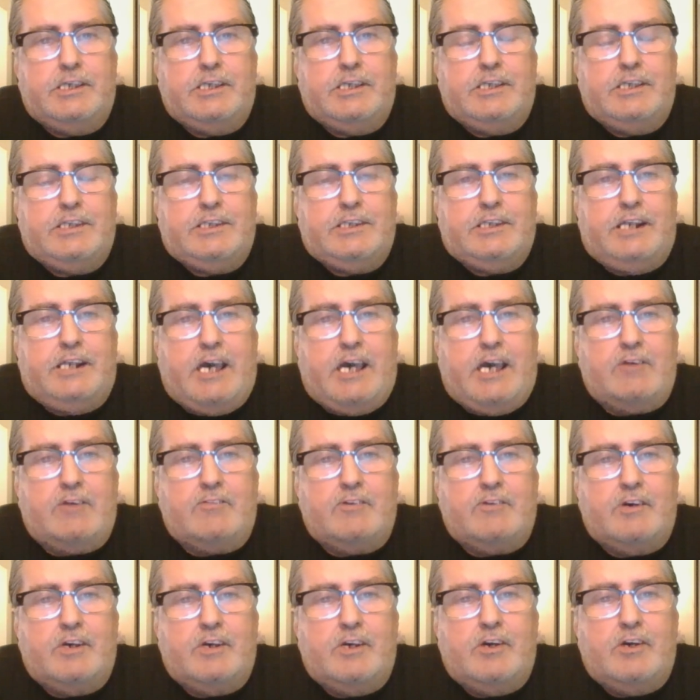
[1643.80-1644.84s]
that have
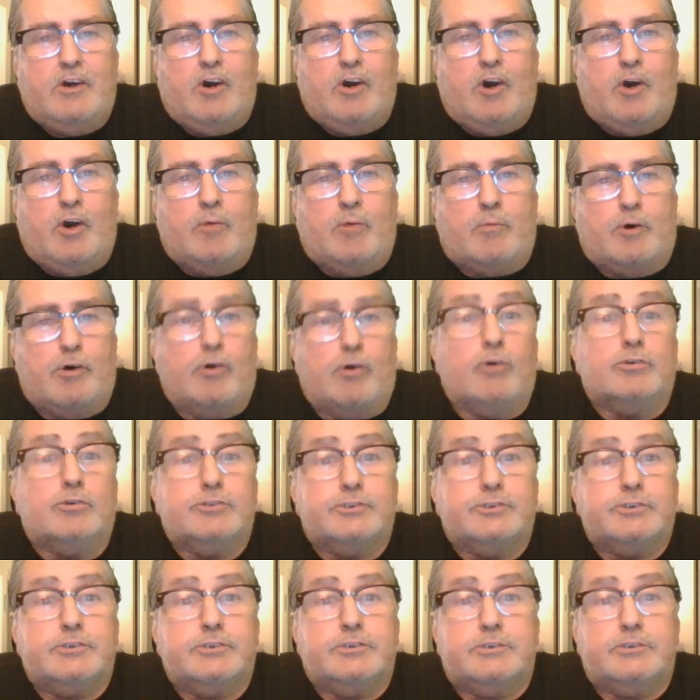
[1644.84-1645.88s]

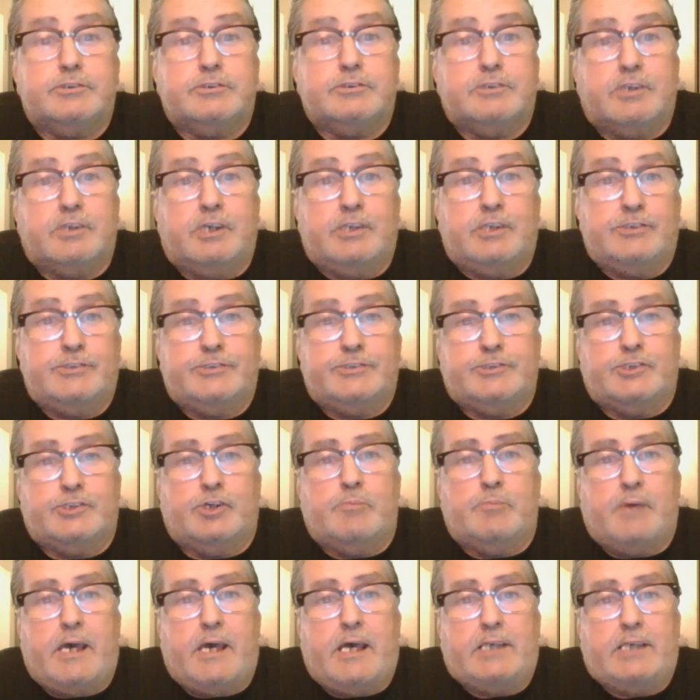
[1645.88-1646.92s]
almost a
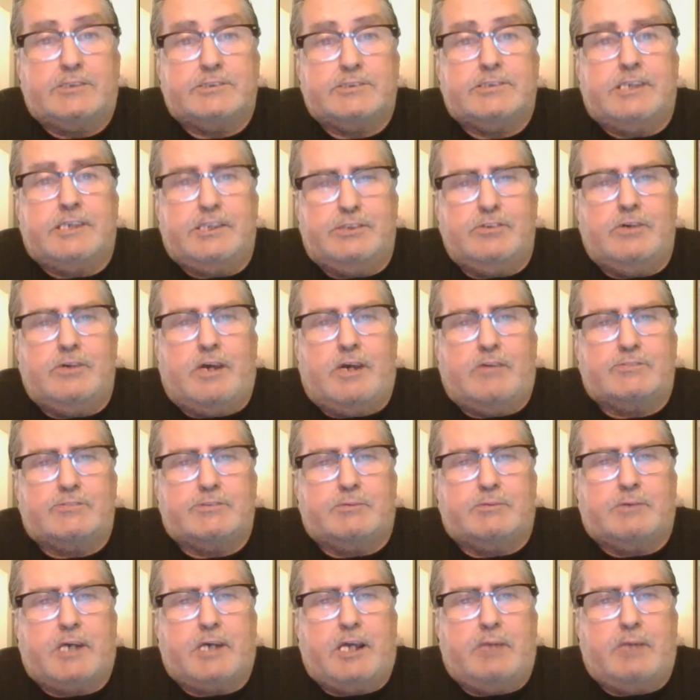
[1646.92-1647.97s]
zero mass. They do have
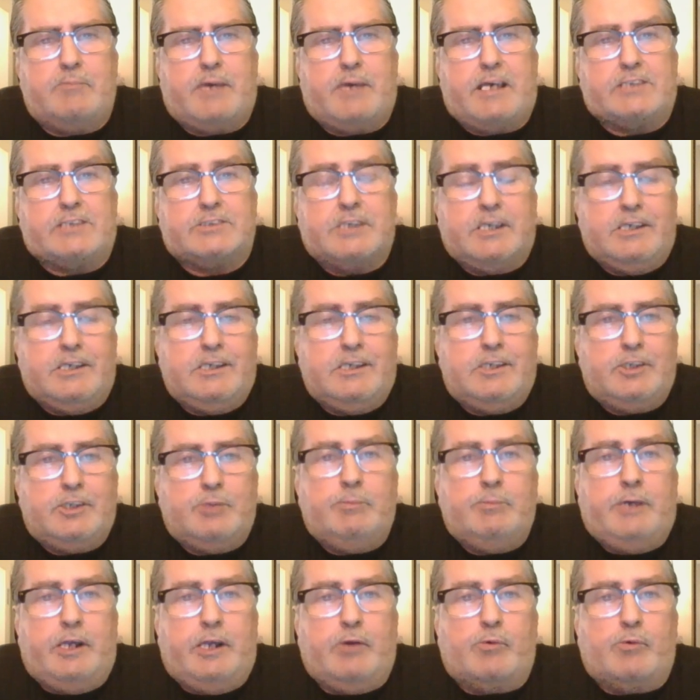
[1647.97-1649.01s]
some kind of mass. They're
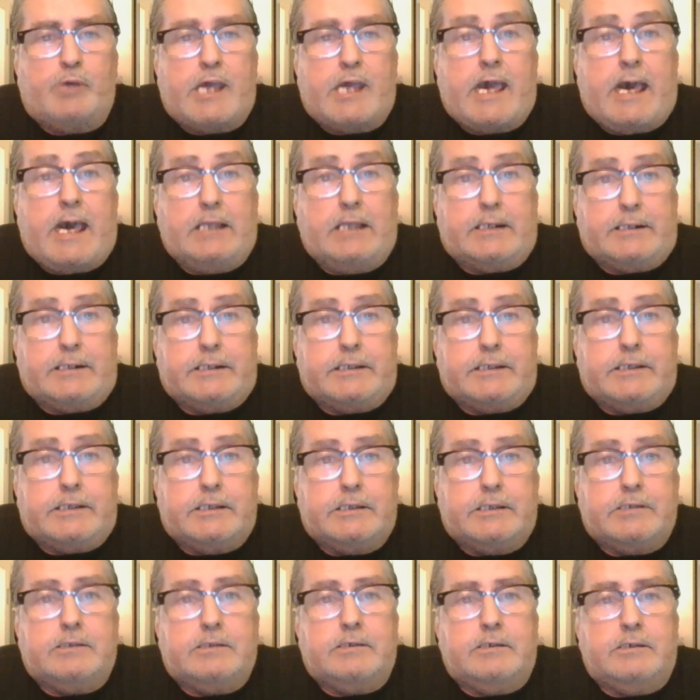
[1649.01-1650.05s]
made of reality,
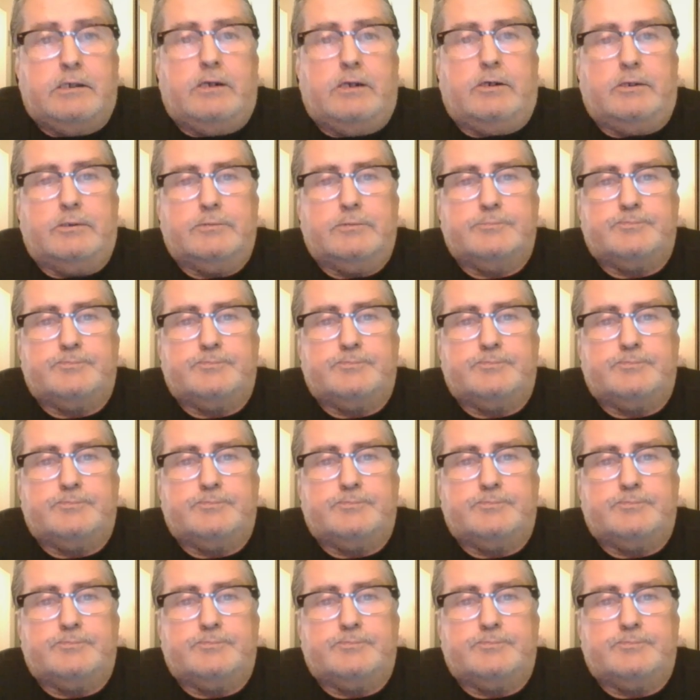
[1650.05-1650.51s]
you know.